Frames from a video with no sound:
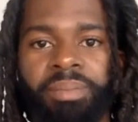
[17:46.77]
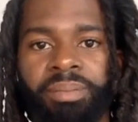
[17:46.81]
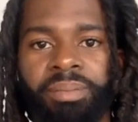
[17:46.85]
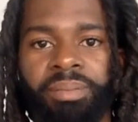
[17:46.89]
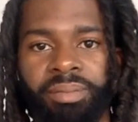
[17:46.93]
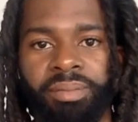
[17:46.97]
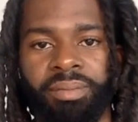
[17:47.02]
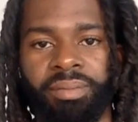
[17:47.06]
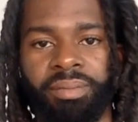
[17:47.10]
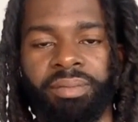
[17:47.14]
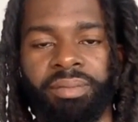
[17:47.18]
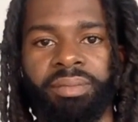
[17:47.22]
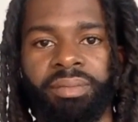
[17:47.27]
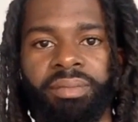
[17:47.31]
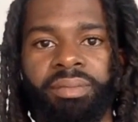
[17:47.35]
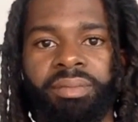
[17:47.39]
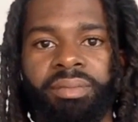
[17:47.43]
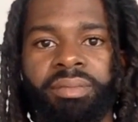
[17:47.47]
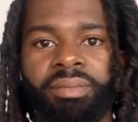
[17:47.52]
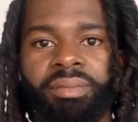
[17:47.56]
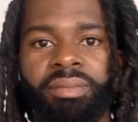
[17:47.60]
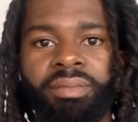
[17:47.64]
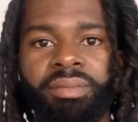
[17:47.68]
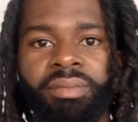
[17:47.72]

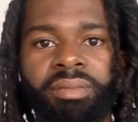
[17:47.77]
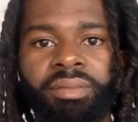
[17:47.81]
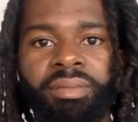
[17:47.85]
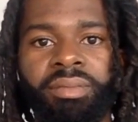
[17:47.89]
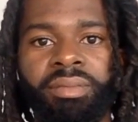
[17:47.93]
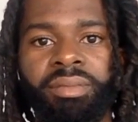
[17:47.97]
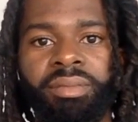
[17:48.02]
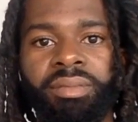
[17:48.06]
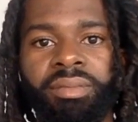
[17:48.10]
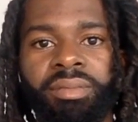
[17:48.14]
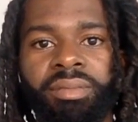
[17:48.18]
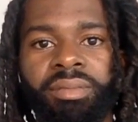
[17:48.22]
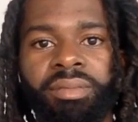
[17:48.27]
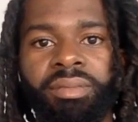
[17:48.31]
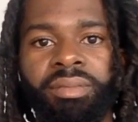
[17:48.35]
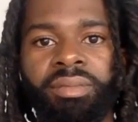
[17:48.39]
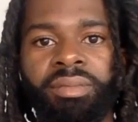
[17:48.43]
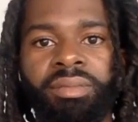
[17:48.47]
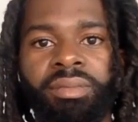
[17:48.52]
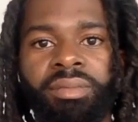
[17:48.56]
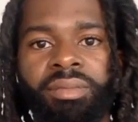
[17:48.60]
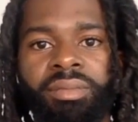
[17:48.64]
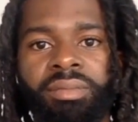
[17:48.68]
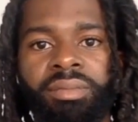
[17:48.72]

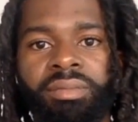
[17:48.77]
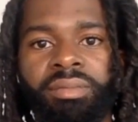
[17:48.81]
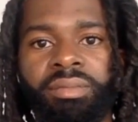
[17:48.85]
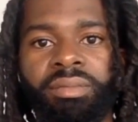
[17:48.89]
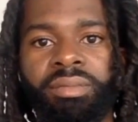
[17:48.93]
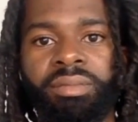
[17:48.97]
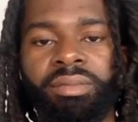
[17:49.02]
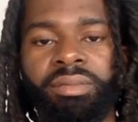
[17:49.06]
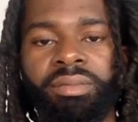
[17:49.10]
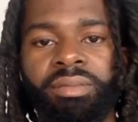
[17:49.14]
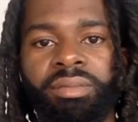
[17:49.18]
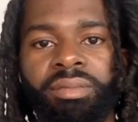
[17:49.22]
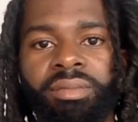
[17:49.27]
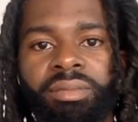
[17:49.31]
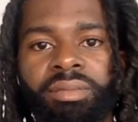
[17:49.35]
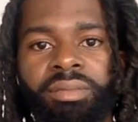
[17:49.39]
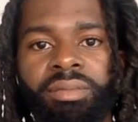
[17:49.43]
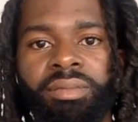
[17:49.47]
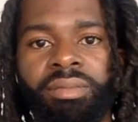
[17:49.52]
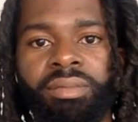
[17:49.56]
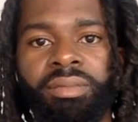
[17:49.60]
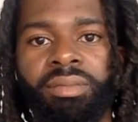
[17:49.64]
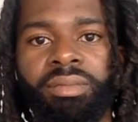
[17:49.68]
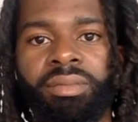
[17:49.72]

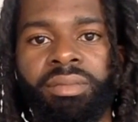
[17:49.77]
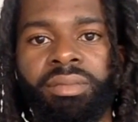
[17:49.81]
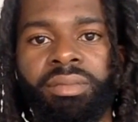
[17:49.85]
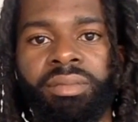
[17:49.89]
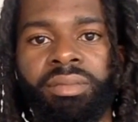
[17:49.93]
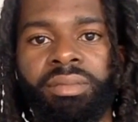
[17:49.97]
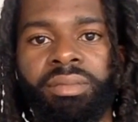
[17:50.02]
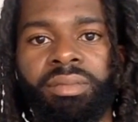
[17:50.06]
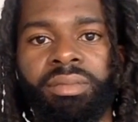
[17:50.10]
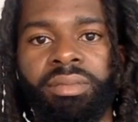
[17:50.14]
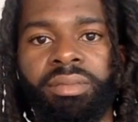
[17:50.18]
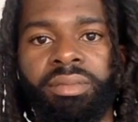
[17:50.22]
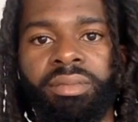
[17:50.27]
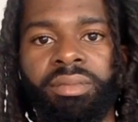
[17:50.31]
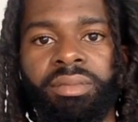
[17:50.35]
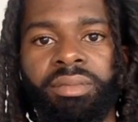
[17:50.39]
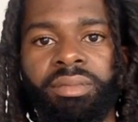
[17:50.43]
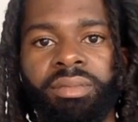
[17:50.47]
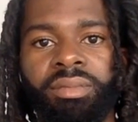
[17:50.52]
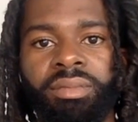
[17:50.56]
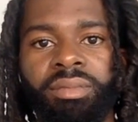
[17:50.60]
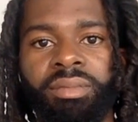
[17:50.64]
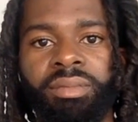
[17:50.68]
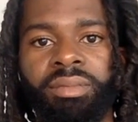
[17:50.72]

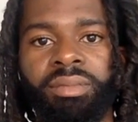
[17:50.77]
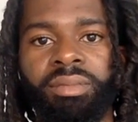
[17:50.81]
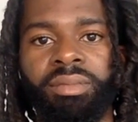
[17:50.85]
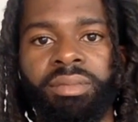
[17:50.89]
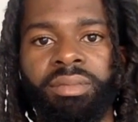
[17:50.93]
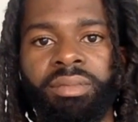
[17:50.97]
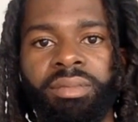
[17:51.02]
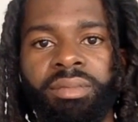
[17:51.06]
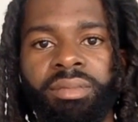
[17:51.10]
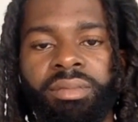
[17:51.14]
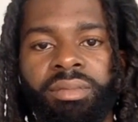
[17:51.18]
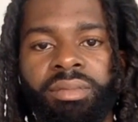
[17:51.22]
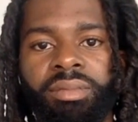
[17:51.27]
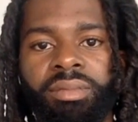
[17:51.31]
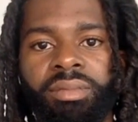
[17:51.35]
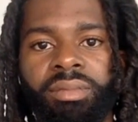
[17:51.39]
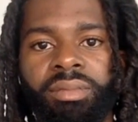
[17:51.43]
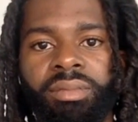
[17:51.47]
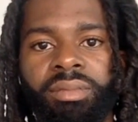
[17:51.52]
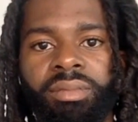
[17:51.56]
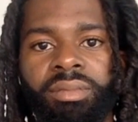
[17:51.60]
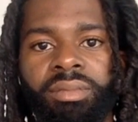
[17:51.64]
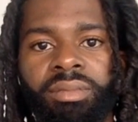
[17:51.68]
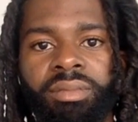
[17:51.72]

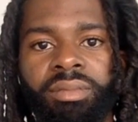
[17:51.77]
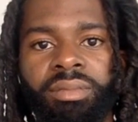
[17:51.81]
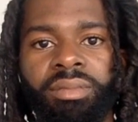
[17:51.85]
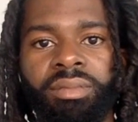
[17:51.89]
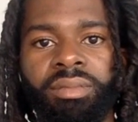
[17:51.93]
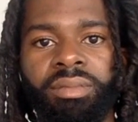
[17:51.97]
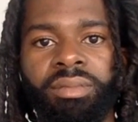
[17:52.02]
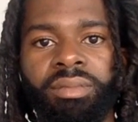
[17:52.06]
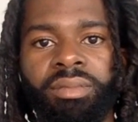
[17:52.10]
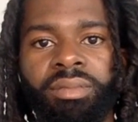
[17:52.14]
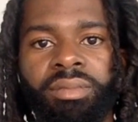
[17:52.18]
The person shown says nothing.